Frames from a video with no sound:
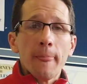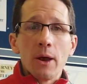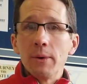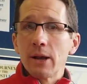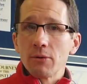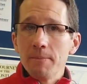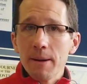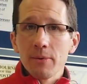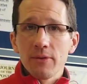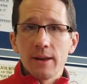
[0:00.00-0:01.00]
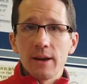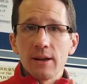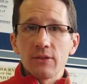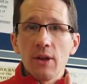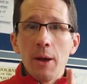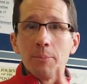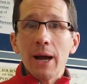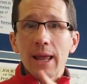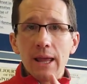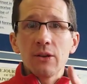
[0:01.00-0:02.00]
and we can remember that it is by
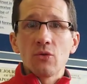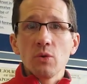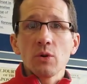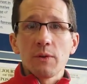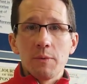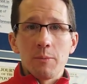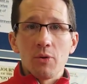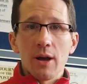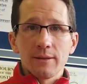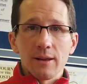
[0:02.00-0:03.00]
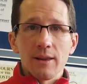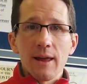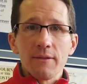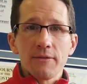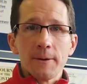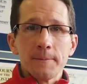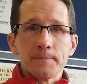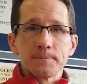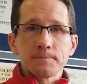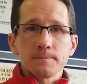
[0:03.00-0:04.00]
his word we've been brought to life.
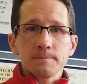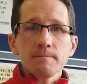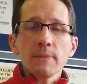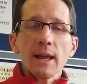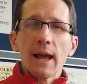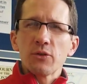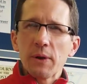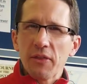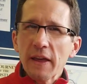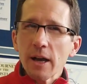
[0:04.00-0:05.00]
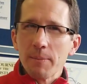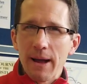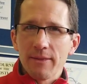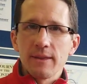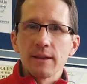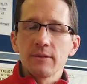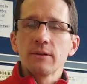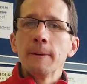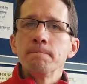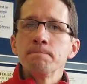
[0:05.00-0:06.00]
As we think about this,